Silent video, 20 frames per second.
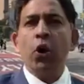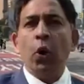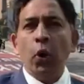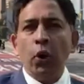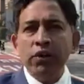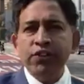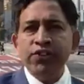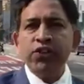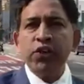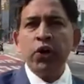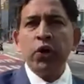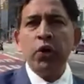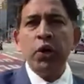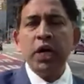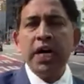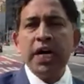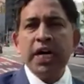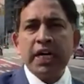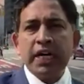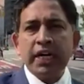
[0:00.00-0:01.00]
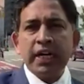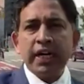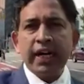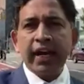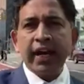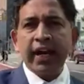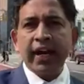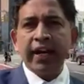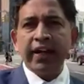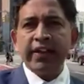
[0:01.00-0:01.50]
Also,
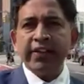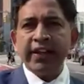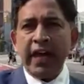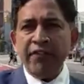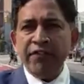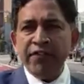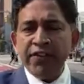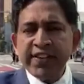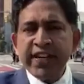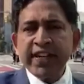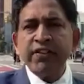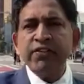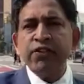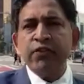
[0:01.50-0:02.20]
the visit